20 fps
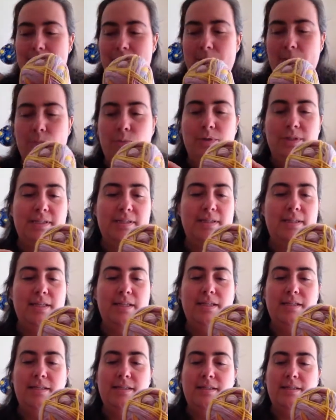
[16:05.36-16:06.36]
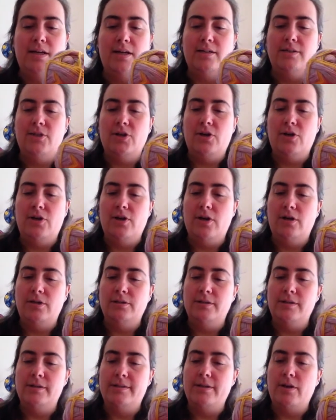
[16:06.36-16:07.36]
was the Sara Heart
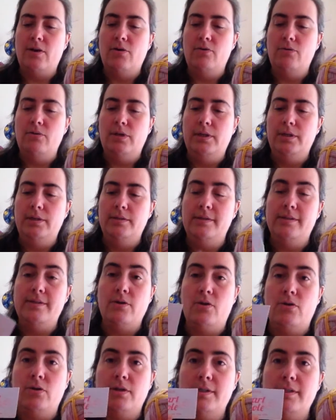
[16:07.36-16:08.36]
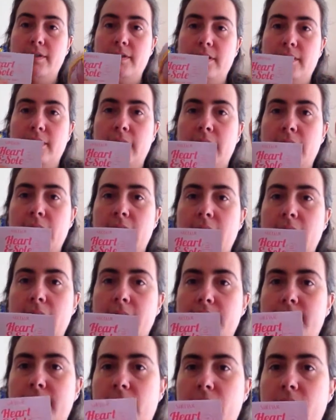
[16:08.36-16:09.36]
and Soul socks.
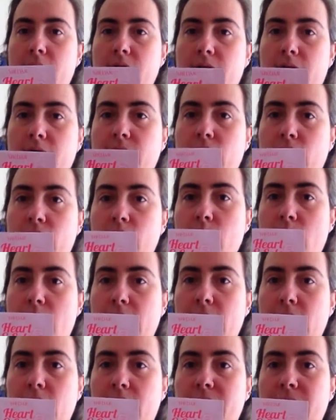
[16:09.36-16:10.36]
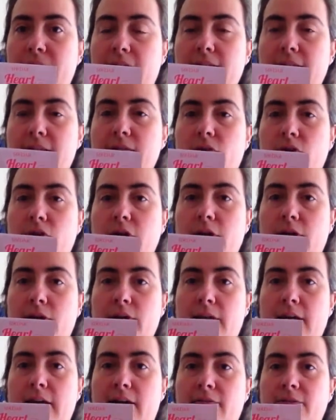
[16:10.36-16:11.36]
So I've got quite a lot of that sock yarn
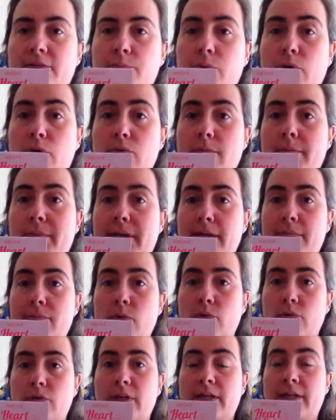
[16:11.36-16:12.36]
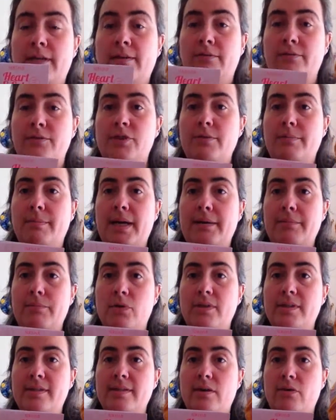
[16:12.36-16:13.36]
left, probably more than enough to make
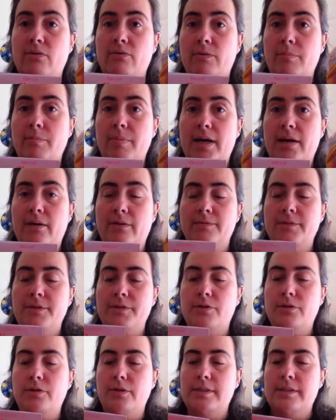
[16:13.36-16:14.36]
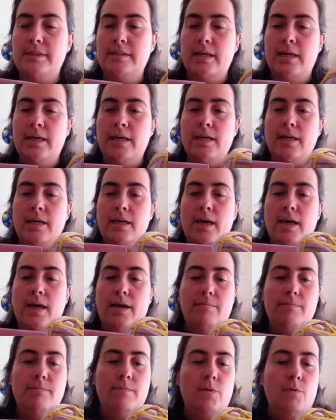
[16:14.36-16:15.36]
myself a pair of socks.
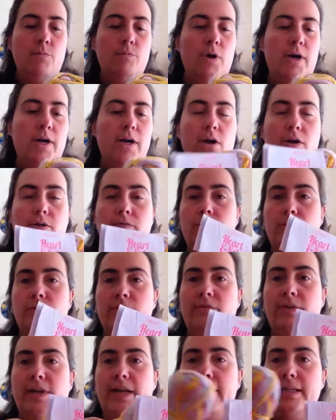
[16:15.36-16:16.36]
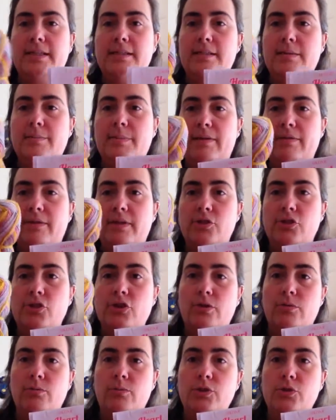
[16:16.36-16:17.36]
My overall feelings about this
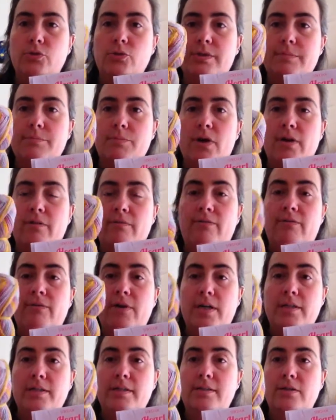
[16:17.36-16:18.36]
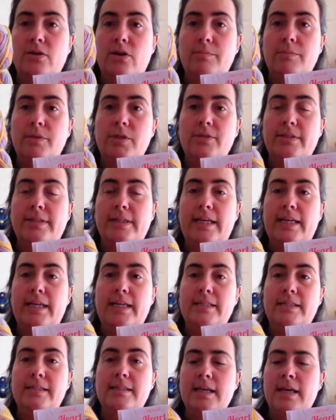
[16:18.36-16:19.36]
yarn, which was my first time using it,
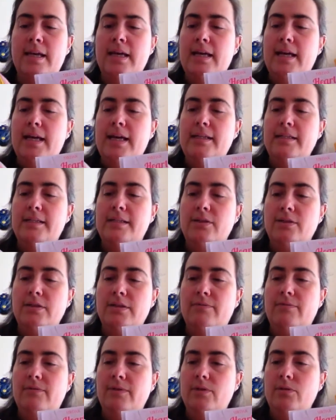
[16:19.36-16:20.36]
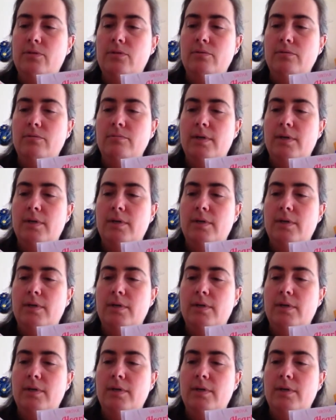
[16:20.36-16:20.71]
is it does feel